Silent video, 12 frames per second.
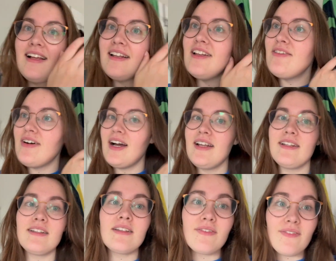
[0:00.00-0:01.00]
Love
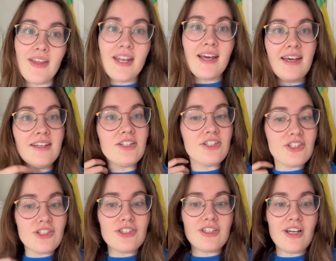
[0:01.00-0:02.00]
Island's finished,
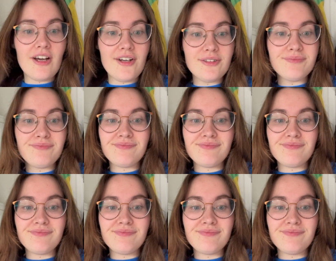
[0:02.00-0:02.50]
so